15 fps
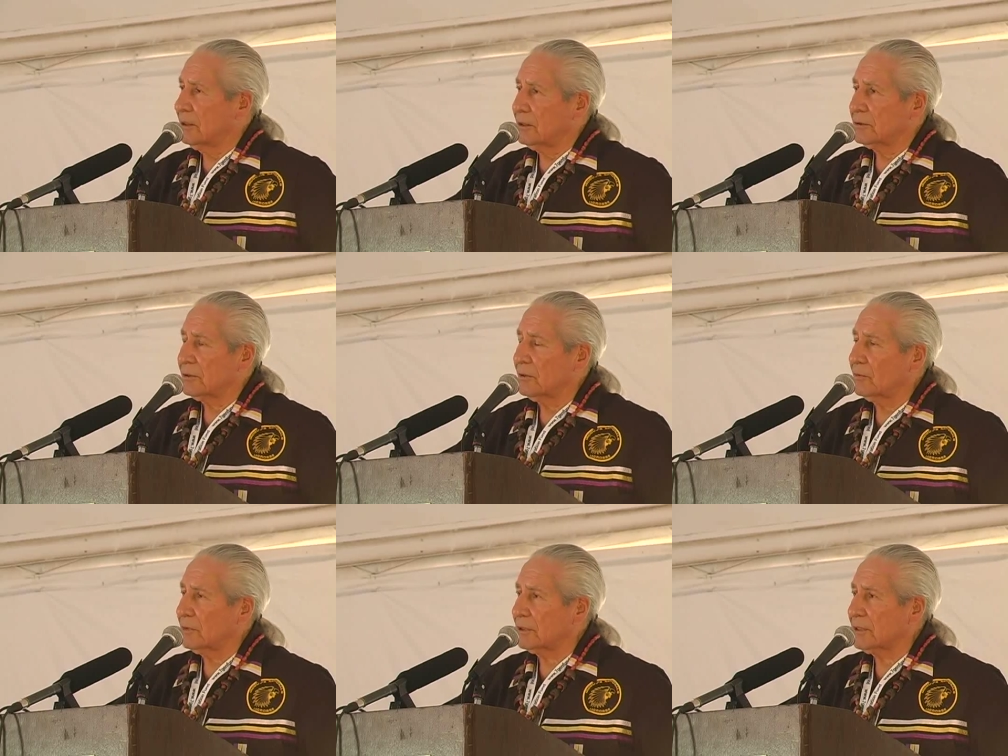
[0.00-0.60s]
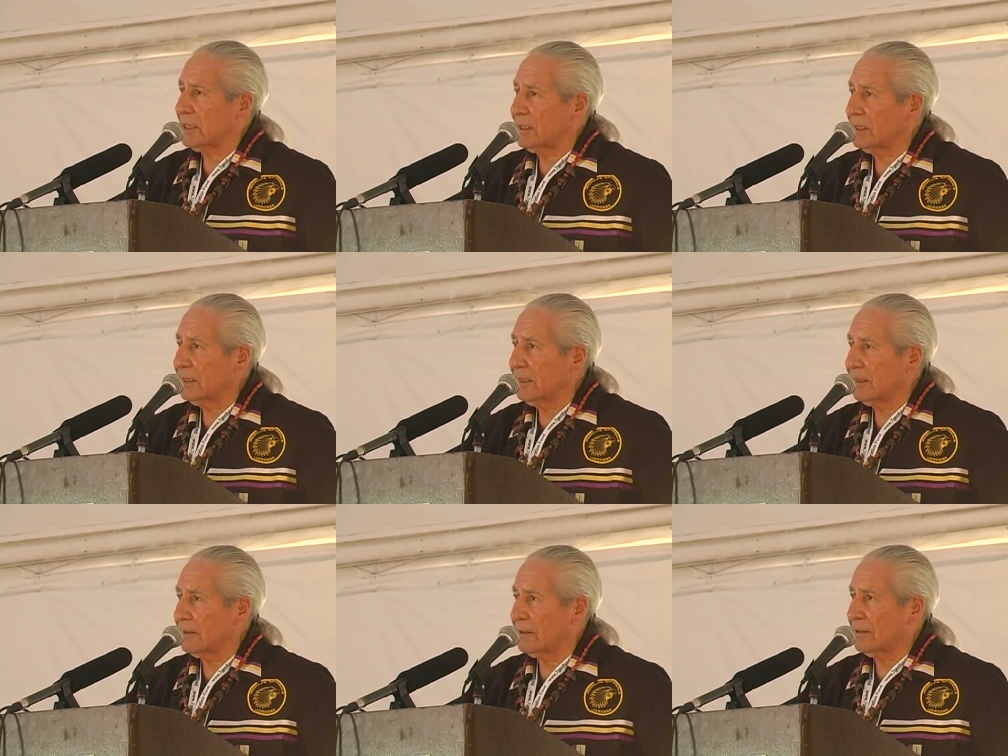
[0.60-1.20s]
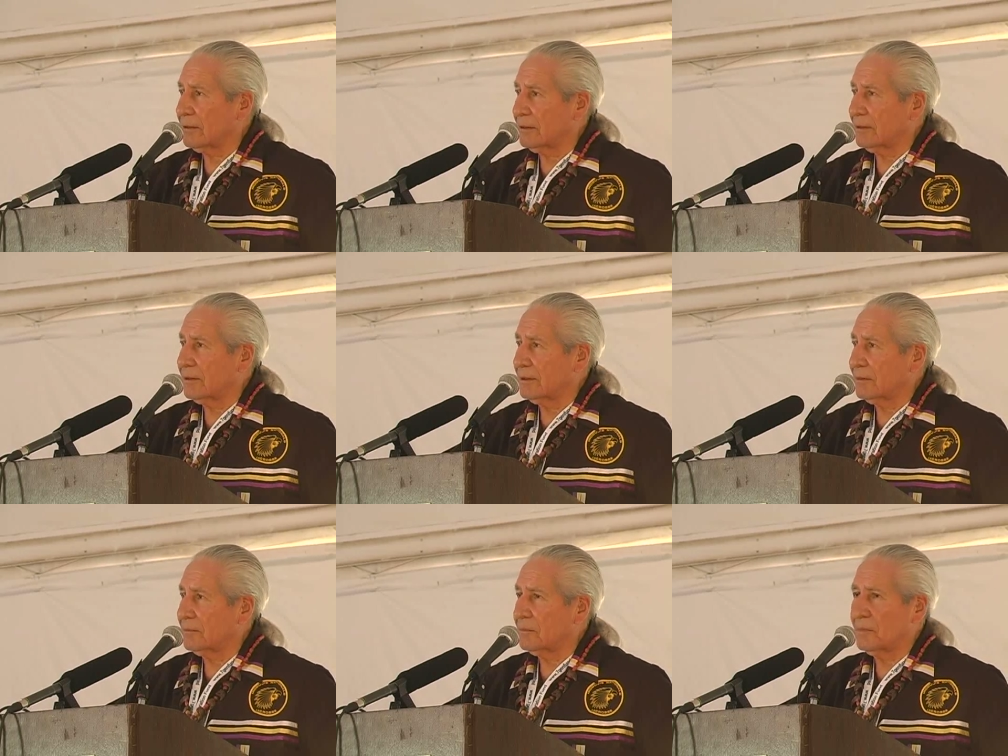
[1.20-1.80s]
So it was clear
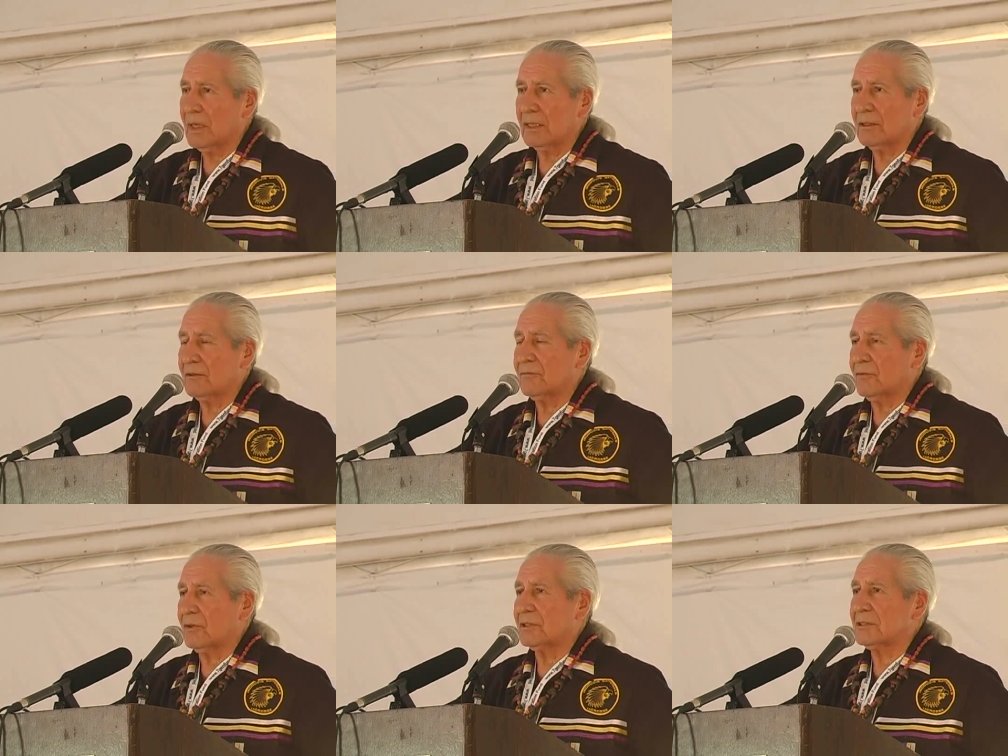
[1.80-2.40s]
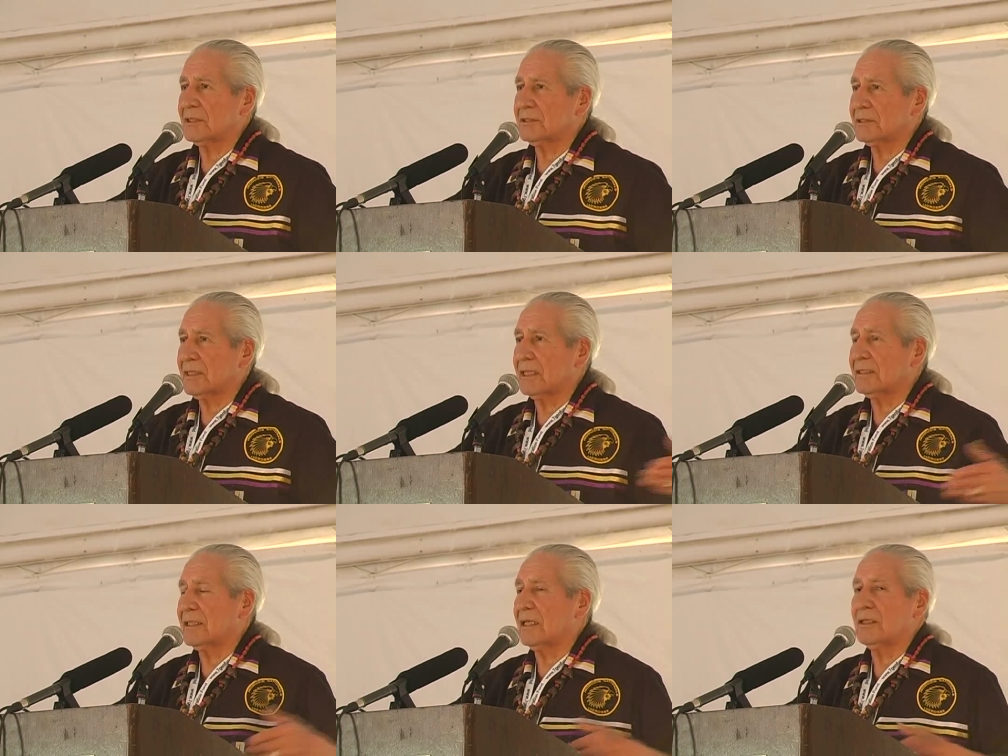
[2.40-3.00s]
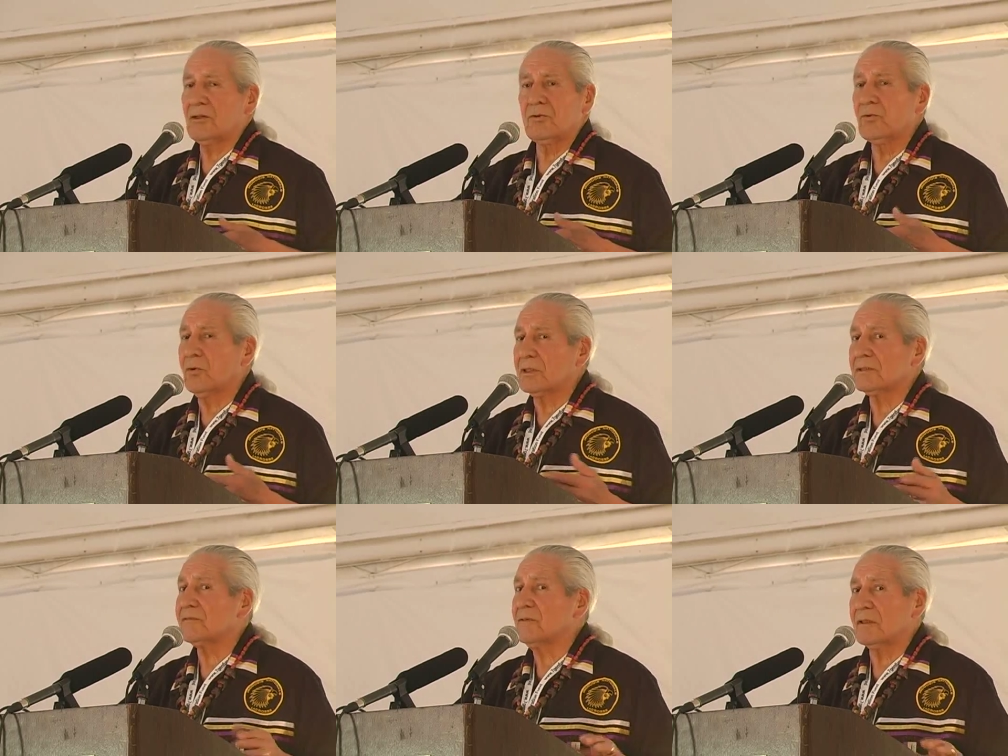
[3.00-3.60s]
by their voices that they knew
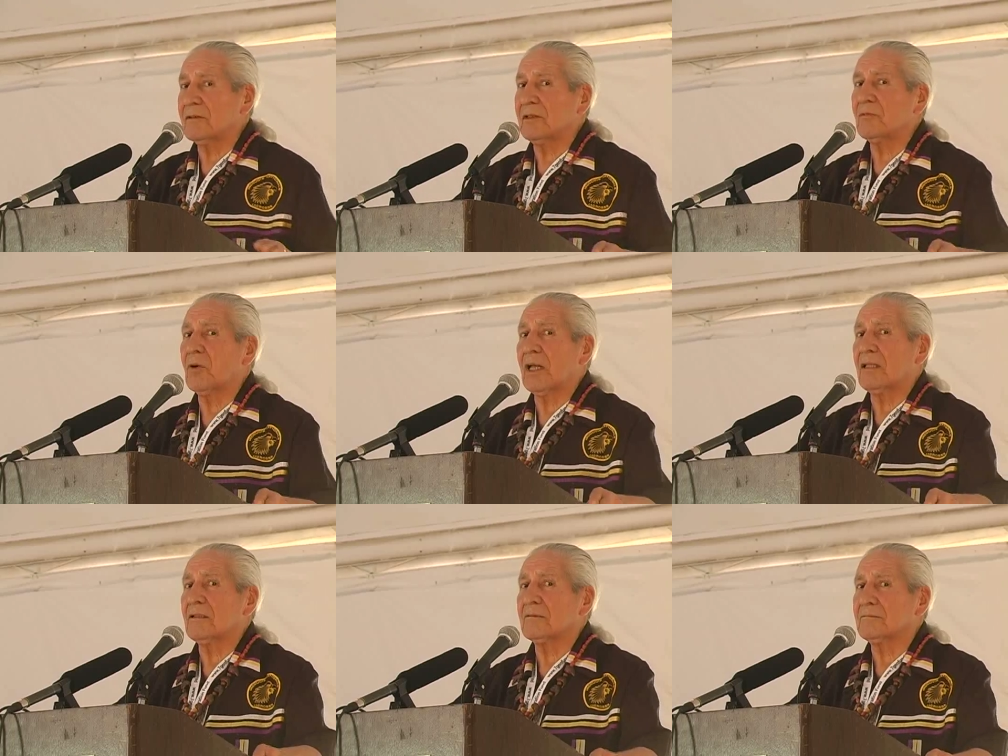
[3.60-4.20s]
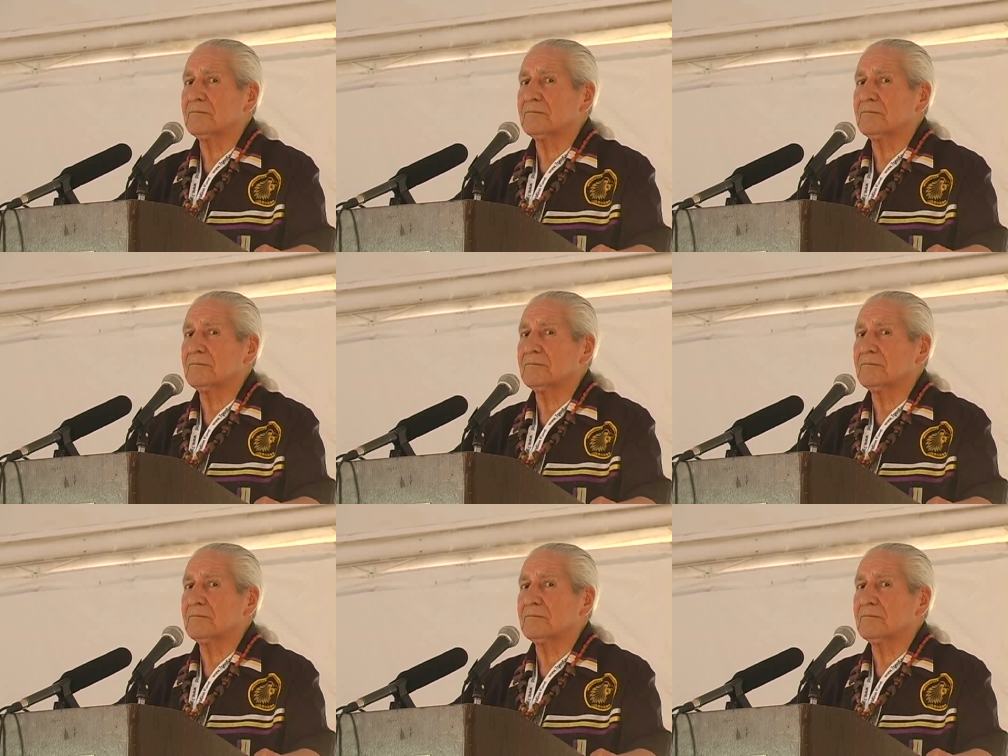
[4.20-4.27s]
us very well.